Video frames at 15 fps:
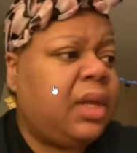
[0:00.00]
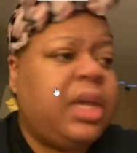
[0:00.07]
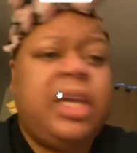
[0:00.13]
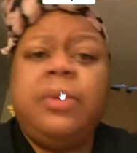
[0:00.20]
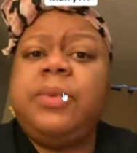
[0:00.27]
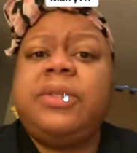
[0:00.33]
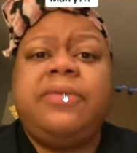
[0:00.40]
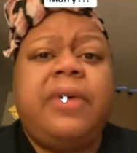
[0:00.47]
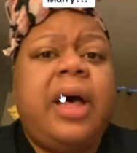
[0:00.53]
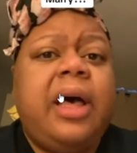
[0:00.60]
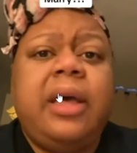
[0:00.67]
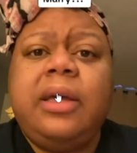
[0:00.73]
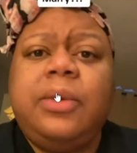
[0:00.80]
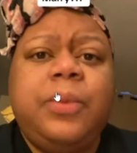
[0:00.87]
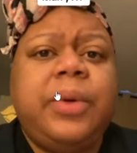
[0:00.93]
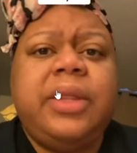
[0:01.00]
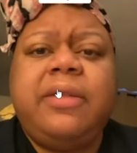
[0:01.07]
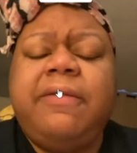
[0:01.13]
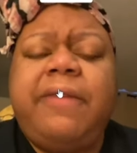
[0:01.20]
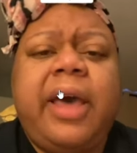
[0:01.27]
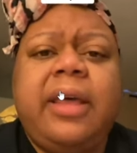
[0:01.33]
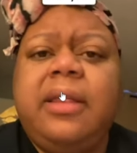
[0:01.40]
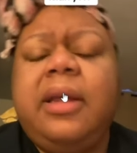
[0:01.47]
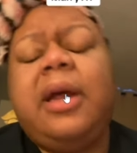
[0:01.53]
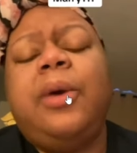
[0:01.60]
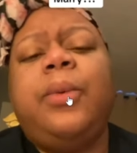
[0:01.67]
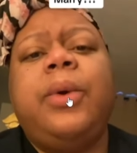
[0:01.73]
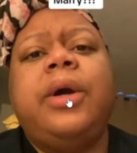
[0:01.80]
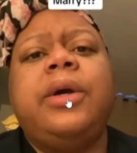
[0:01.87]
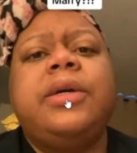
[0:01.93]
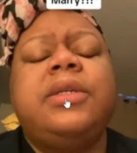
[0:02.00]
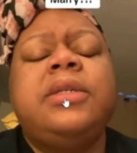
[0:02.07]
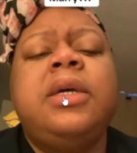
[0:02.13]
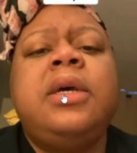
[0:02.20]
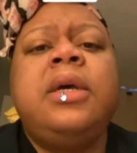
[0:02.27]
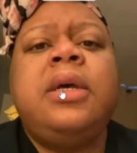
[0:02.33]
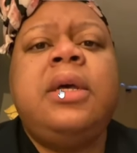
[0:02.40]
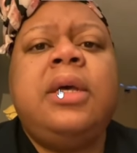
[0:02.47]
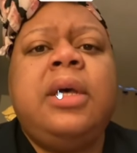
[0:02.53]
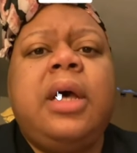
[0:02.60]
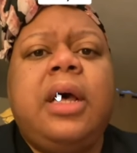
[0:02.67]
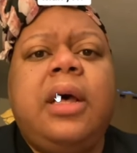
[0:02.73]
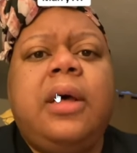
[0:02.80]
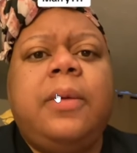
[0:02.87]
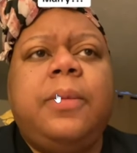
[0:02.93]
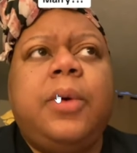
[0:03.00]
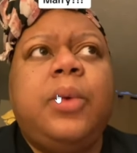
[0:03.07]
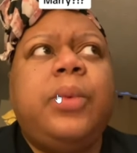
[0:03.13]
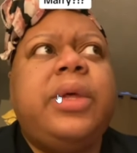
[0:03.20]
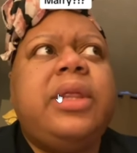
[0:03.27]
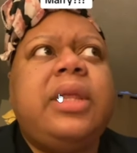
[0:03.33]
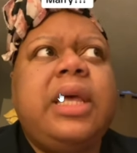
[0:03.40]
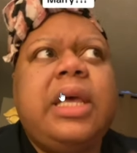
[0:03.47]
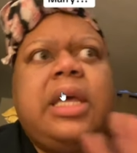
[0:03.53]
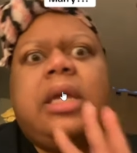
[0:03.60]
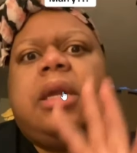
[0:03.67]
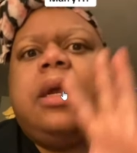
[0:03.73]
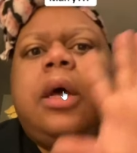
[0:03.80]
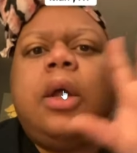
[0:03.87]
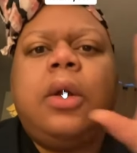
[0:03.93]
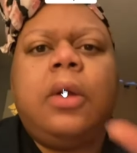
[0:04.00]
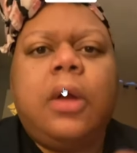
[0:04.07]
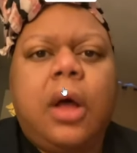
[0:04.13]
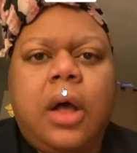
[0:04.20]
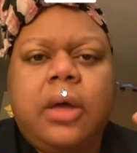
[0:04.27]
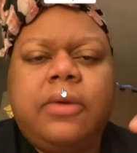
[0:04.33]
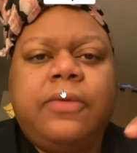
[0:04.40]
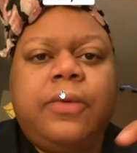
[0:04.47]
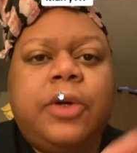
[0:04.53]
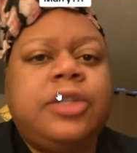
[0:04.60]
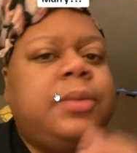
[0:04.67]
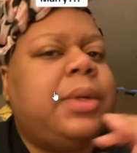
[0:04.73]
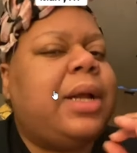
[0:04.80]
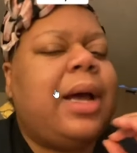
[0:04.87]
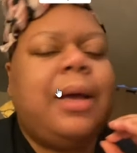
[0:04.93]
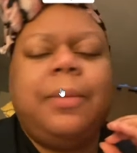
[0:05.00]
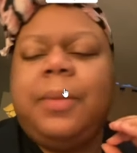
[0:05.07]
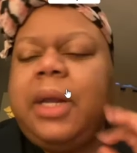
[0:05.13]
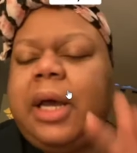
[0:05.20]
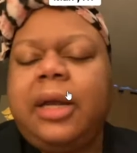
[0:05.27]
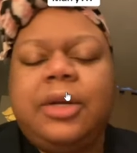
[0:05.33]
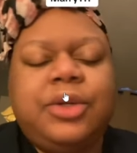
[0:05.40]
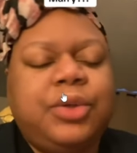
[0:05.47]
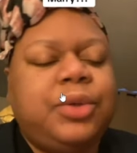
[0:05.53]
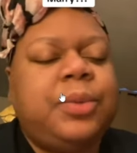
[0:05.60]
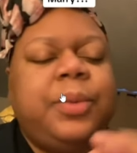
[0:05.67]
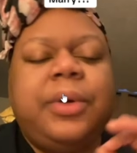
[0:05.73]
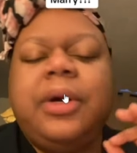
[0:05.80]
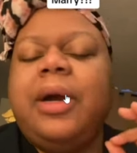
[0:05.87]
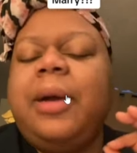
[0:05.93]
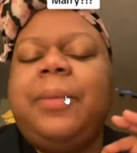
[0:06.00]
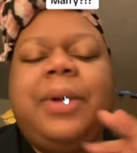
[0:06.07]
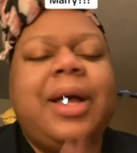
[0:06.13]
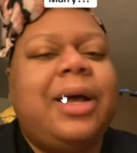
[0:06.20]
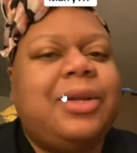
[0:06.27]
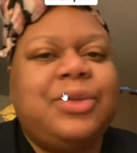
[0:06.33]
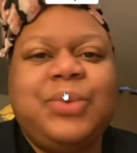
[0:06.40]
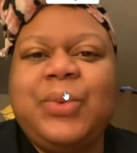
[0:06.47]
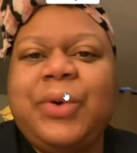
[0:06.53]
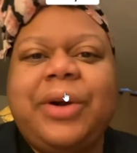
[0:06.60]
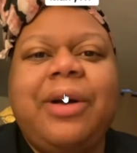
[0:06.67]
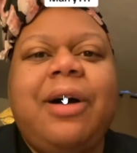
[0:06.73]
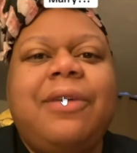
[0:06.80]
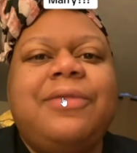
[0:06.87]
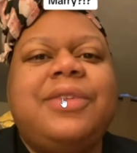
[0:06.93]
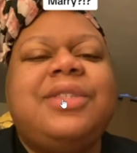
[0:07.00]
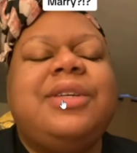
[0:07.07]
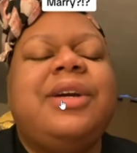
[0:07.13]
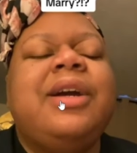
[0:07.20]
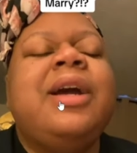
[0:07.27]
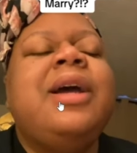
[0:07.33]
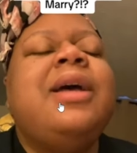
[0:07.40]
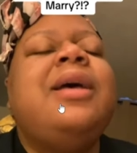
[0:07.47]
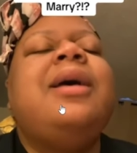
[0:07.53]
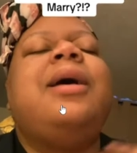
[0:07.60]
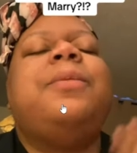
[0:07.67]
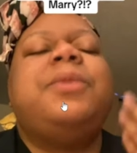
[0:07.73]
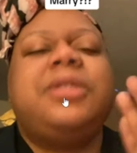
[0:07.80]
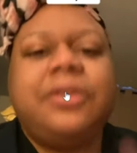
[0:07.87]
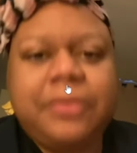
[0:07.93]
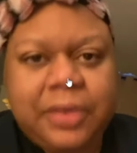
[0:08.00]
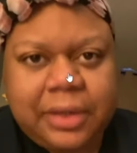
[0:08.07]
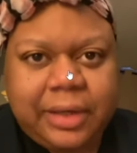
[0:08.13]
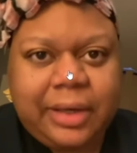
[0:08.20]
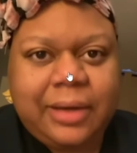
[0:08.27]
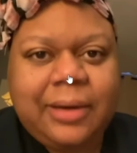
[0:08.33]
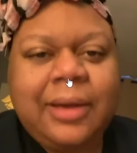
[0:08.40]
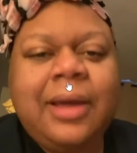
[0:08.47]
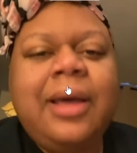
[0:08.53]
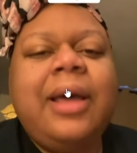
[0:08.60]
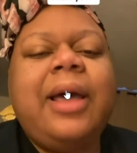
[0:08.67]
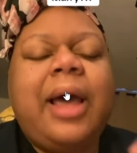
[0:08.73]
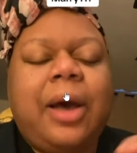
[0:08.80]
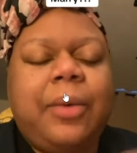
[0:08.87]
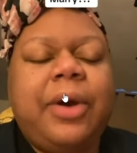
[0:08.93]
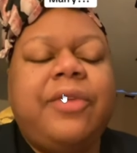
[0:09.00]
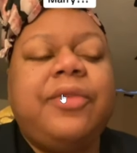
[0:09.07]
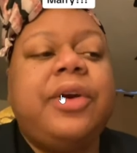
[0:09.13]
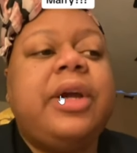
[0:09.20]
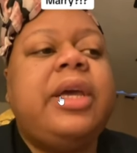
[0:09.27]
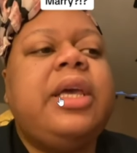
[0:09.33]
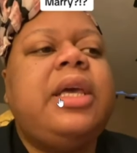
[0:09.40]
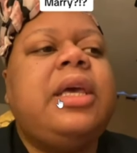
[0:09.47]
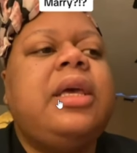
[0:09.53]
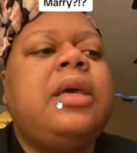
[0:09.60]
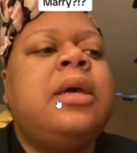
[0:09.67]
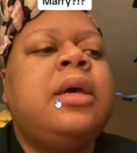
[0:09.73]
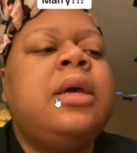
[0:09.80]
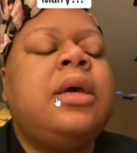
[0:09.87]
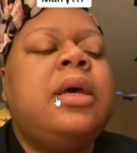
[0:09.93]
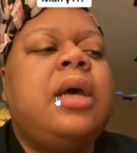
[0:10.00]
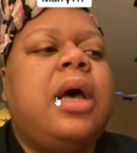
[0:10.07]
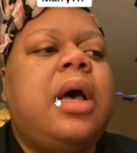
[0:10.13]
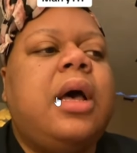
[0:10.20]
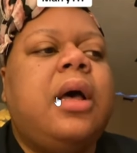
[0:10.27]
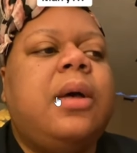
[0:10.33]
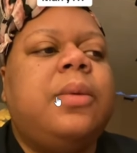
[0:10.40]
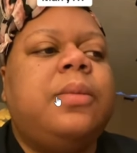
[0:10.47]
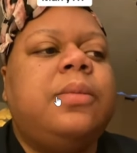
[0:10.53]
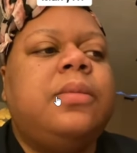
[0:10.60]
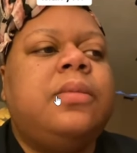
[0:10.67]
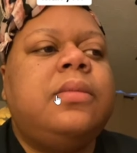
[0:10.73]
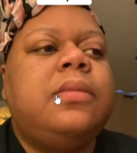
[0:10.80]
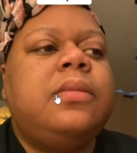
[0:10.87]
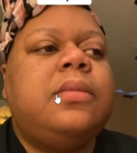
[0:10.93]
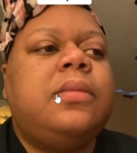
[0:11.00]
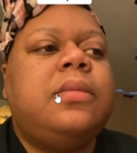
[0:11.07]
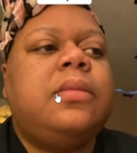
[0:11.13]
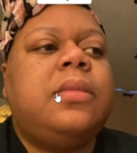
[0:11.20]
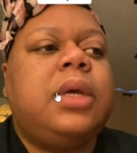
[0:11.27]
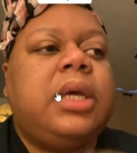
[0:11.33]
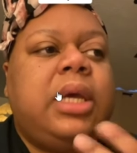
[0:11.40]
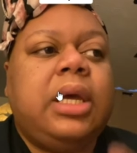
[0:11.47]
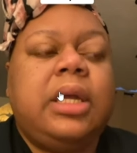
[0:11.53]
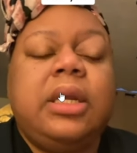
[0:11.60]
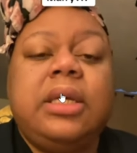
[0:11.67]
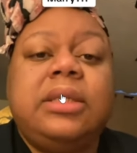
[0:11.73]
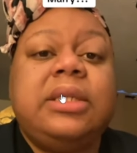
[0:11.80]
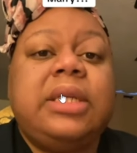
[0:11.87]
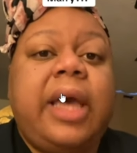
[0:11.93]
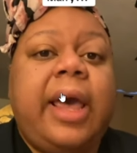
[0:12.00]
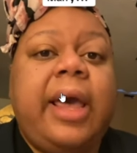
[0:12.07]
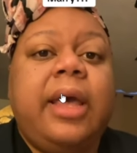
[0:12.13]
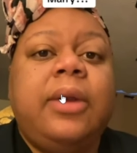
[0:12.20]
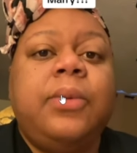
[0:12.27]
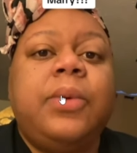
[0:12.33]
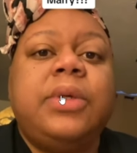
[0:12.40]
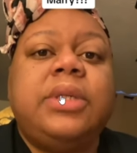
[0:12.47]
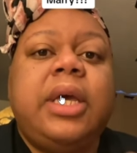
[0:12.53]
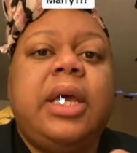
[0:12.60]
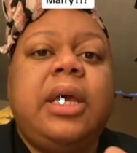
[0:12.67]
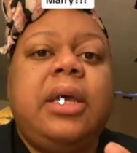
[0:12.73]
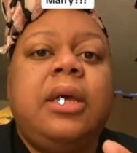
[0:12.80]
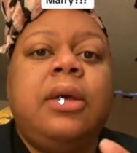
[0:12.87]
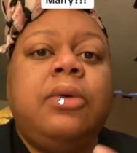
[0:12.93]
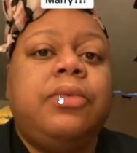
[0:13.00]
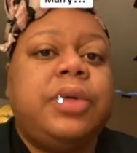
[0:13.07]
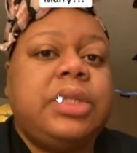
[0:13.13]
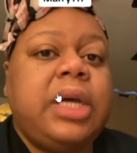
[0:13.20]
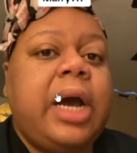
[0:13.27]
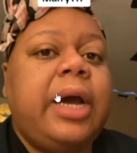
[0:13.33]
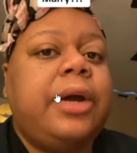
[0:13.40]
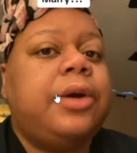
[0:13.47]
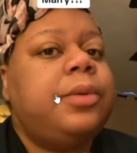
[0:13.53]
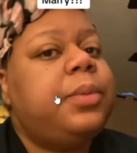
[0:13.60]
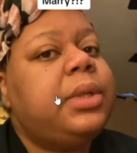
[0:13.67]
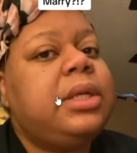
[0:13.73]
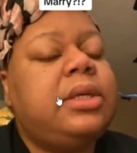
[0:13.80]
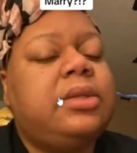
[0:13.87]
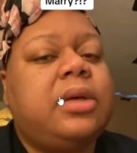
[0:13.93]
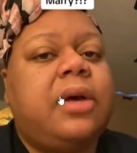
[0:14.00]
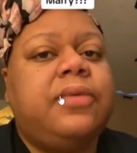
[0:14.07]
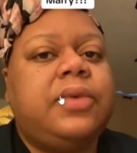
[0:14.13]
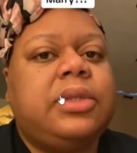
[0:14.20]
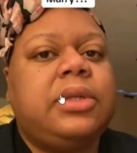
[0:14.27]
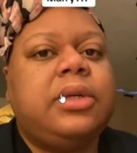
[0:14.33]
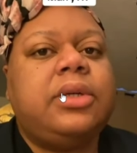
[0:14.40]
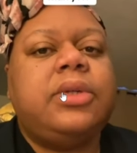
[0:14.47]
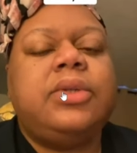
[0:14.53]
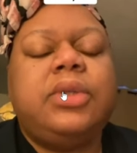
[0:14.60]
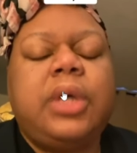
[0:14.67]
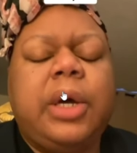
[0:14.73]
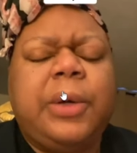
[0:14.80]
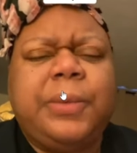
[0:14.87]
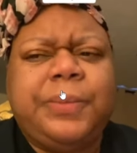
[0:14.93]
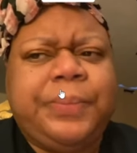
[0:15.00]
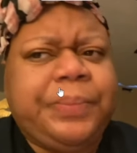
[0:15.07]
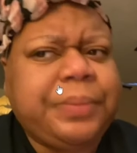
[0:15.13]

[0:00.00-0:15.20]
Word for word: He was fine with the fact that I worked um, within law enforcement. I'm not a trooper, I'm not a sworn officer, I'm a civilian. However, he, um, again, his dad was a retired police officer, so